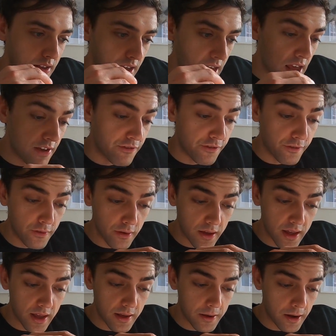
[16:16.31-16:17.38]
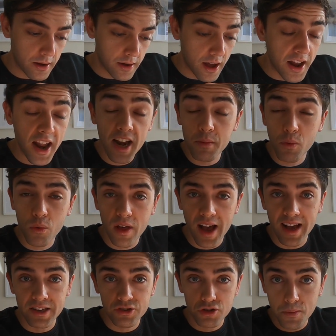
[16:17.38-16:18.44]
If an animal that
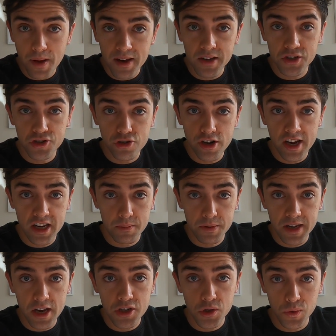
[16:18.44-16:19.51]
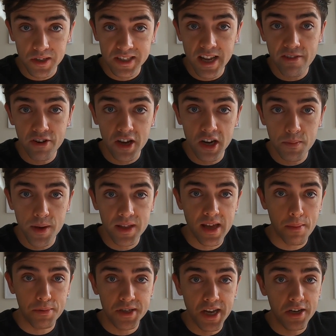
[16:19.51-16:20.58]
has tremendous genetic potential is never going to meet
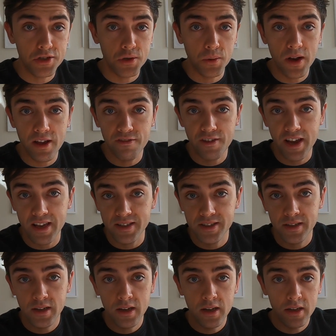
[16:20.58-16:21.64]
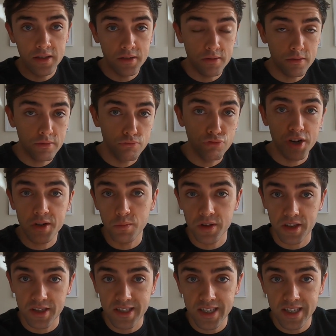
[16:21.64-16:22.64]
that potential if it's ridden with